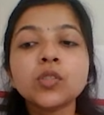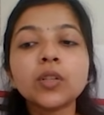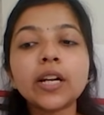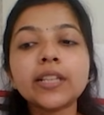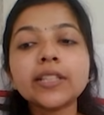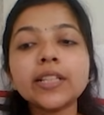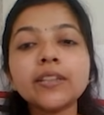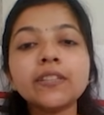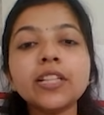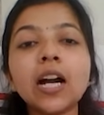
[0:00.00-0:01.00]
So
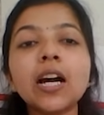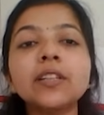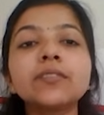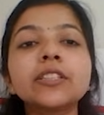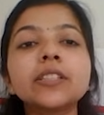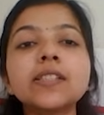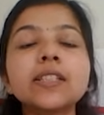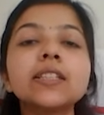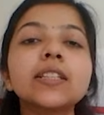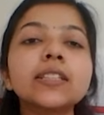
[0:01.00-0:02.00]
currently we are
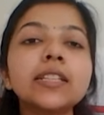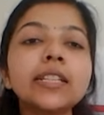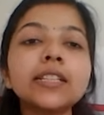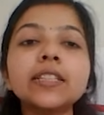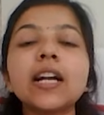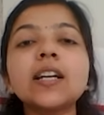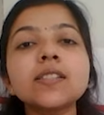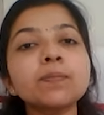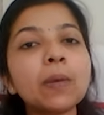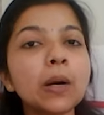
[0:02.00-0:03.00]
witnessing that
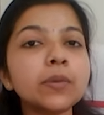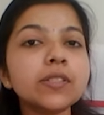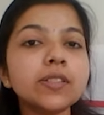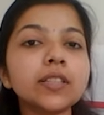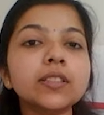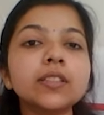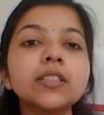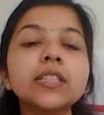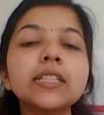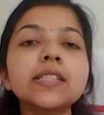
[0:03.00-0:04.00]
India's power
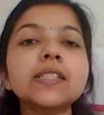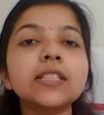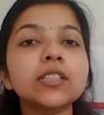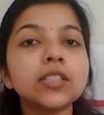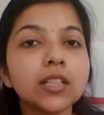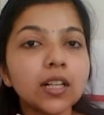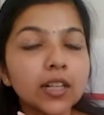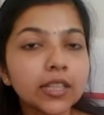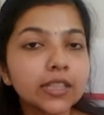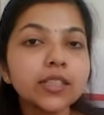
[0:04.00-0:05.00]
sector is in
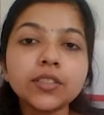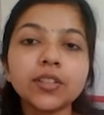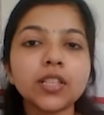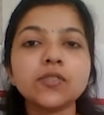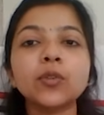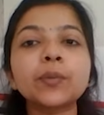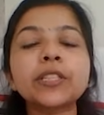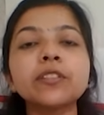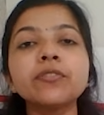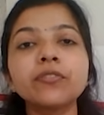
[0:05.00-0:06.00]
a
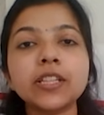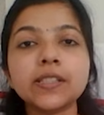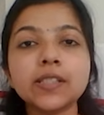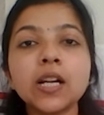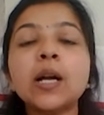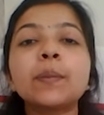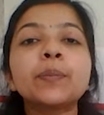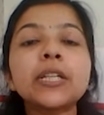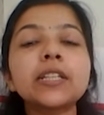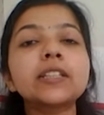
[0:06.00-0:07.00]
transformative phase,
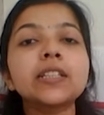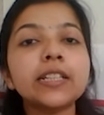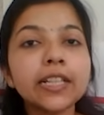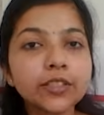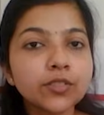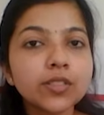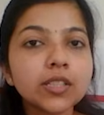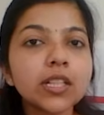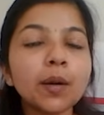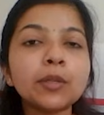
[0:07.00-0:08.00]
be it the
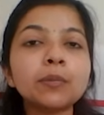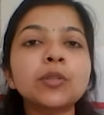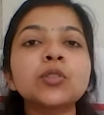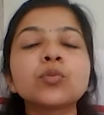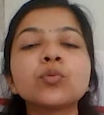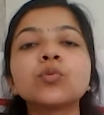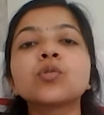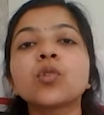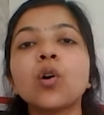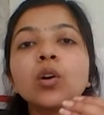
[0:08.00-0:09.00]
electricity amendment
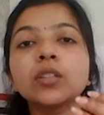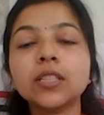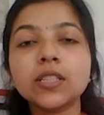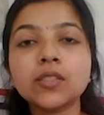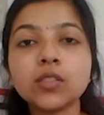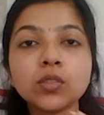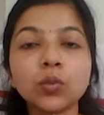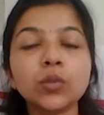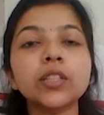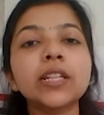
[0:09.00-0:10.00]
rules or these
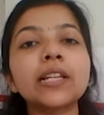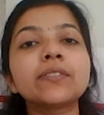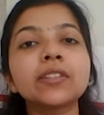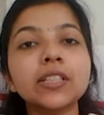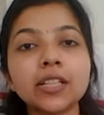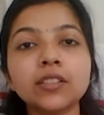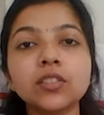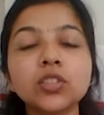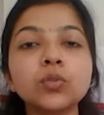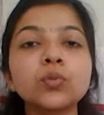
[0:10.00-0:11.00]
solar and wind
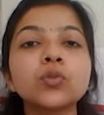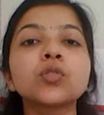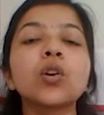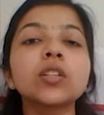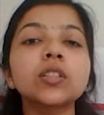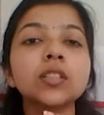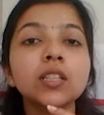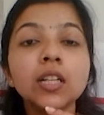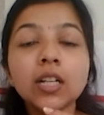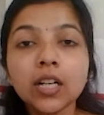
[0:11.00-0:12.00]
energy rules or
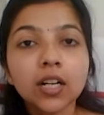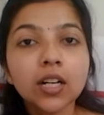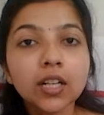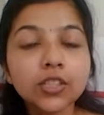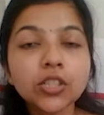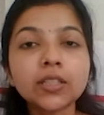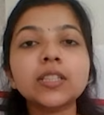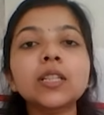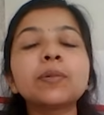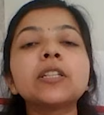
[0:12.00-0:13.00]
the
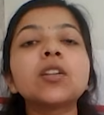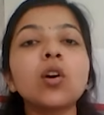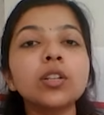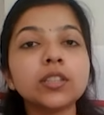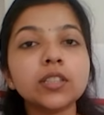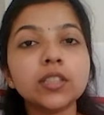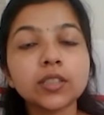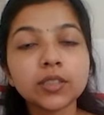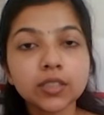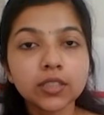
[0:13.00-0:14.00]
Shakti bill or
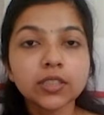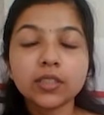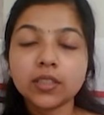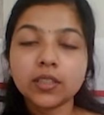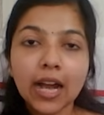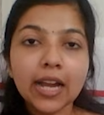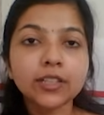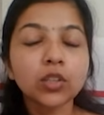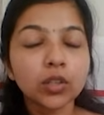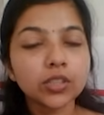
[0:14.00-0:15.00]

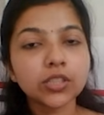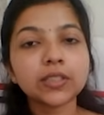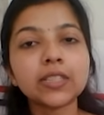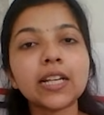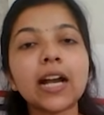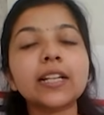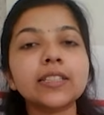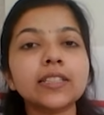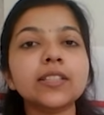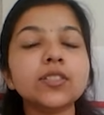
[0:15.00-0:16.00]
the Shakti
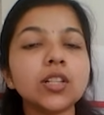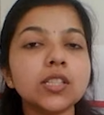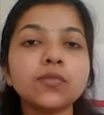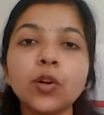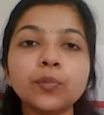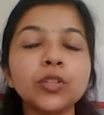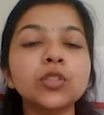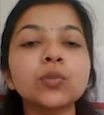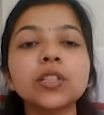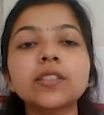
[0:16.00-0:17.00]
Act that has transformed the
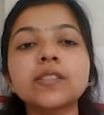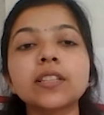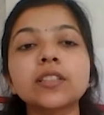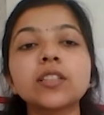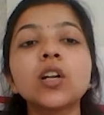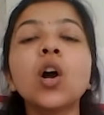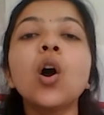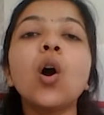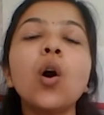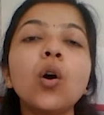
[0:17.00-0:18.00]
nuclear sector.
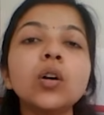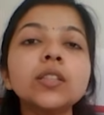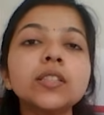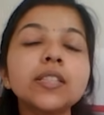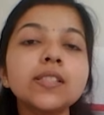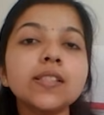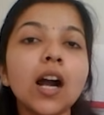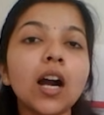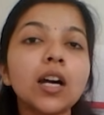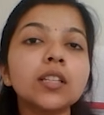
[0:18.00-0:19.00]
All these
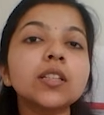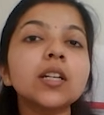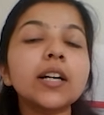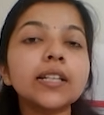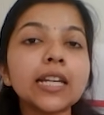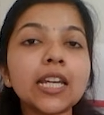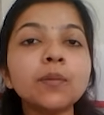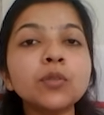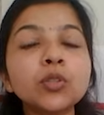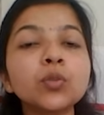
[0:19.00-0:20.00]
are
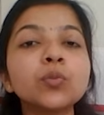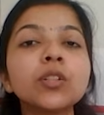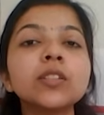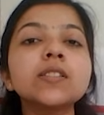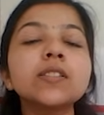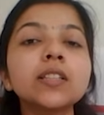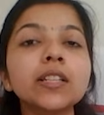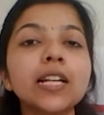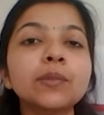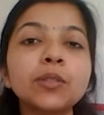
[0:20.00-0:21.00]
aimed towards the
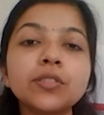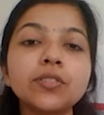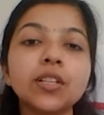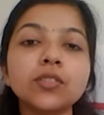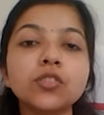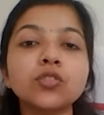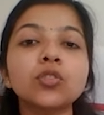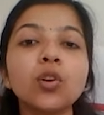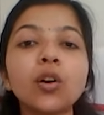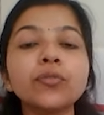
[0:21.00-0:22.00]
climate
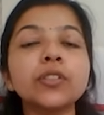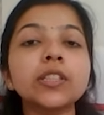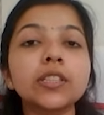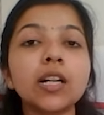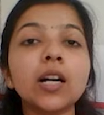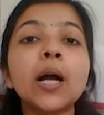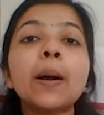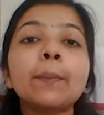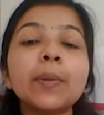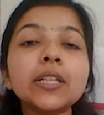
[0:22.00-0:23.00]
transition of India.
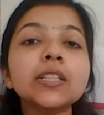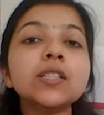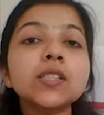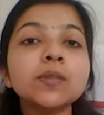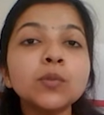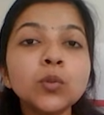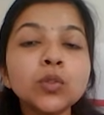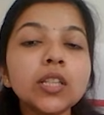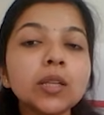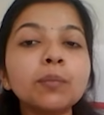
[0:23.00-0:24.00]
But
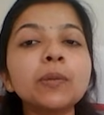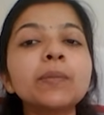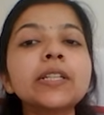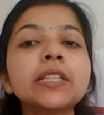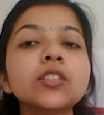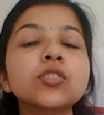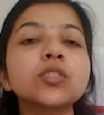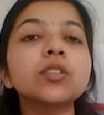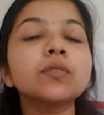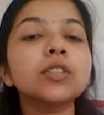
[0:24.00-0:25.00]
smooth
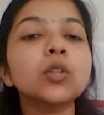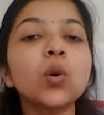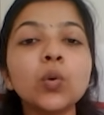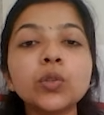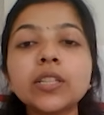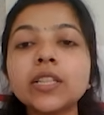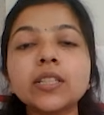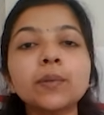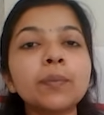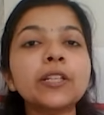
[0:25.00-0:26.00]
implementation will only
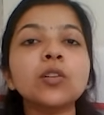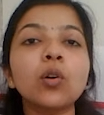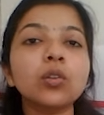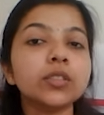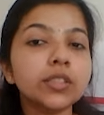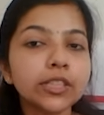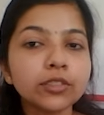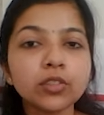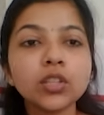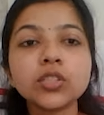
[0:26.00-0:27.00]
depend on the
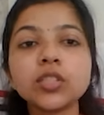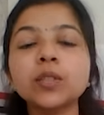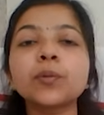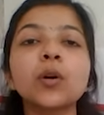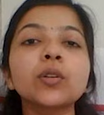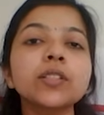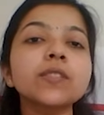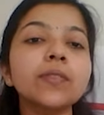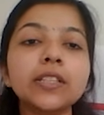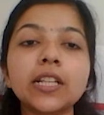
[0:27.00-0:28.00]
technological
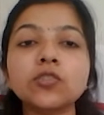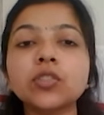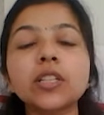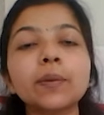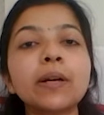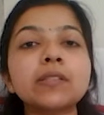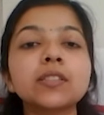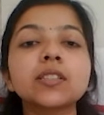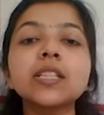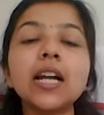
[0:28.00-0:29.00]
progress, financial
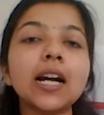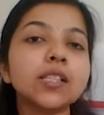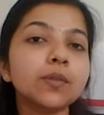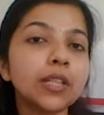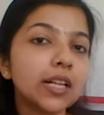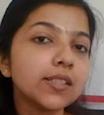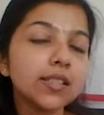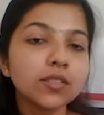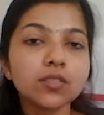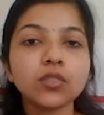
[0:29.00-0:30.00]
capacity, as well
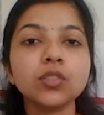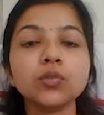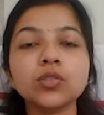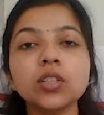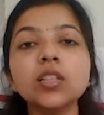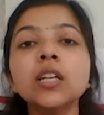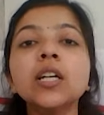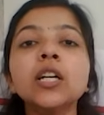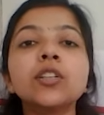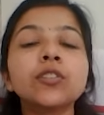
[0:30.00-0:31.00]
as institutional
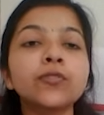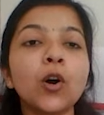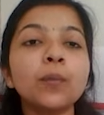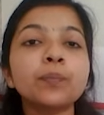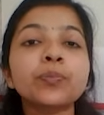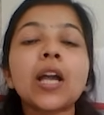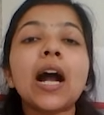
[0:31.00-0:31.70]
reform.